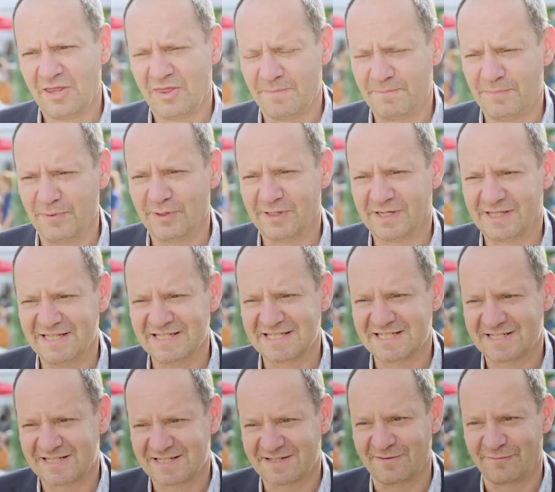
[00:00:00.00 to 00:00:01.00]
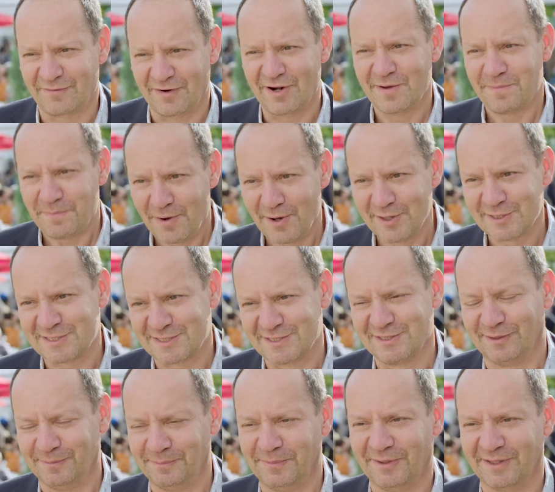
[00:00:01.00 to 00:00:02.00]
The book is a very
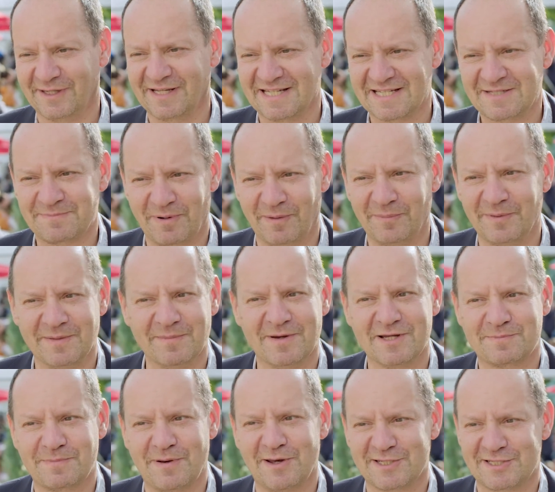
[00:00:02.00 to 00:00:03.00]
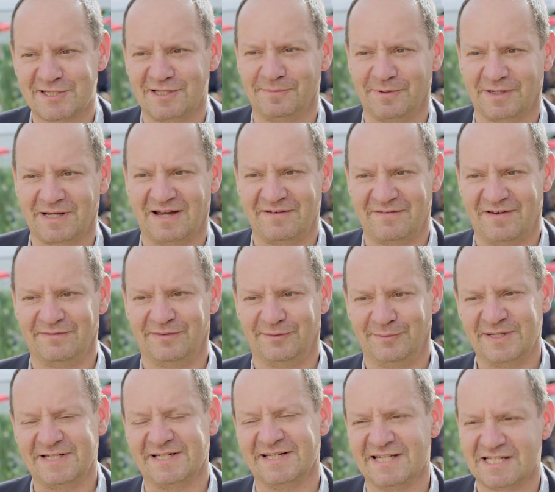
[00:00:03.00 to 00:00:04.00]
personal book. It's probably the most personal book I've ever
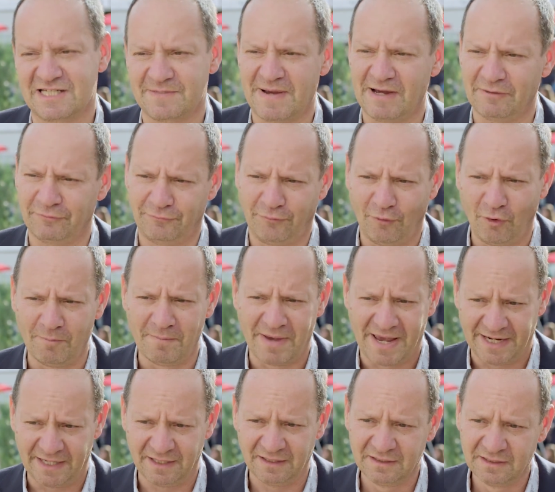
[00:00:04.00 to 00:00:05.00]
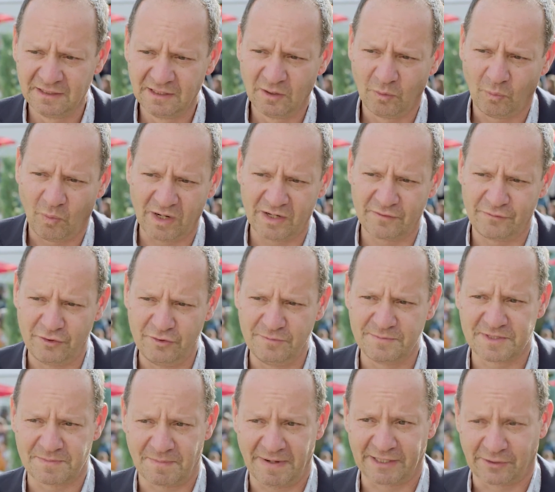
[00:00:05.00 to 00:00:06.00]
written. It's about four men, one of
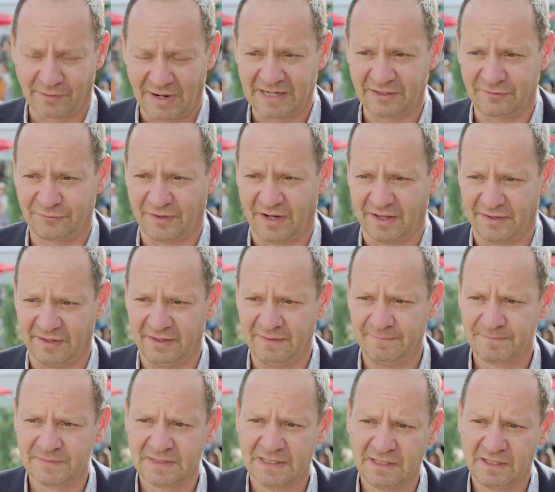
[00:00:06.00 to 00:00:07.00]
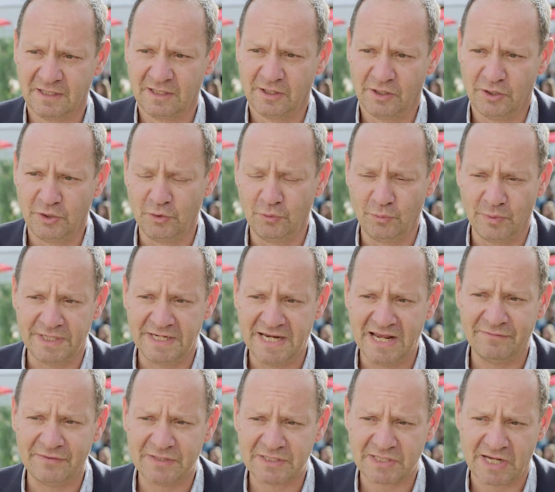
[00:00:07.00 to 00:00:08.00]
whom is my grandfather, who would
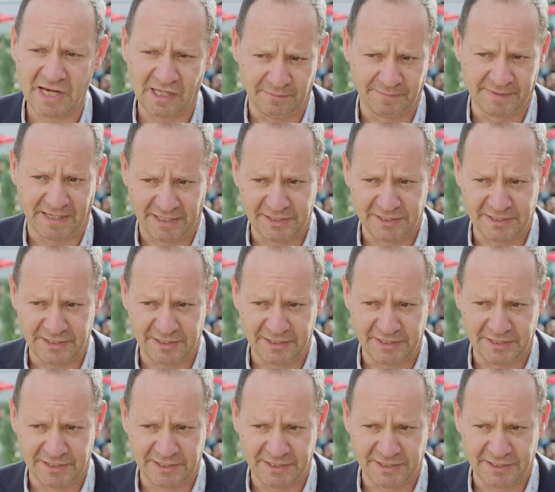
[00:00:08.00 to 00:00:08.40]
never tell me.